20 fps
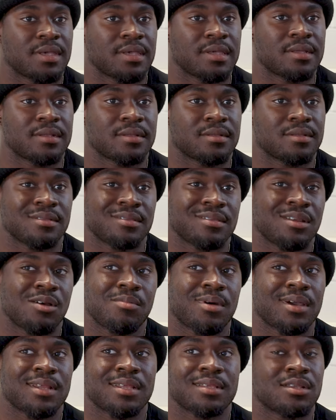And
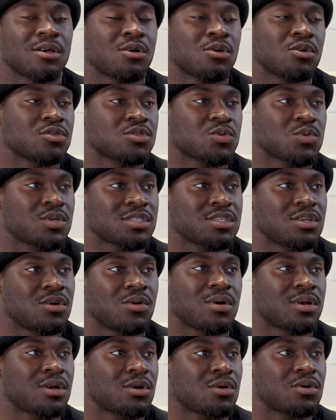nobody knows what's
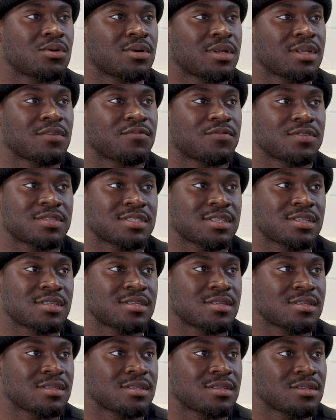going on in the
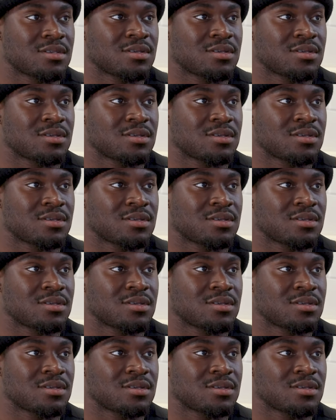facility.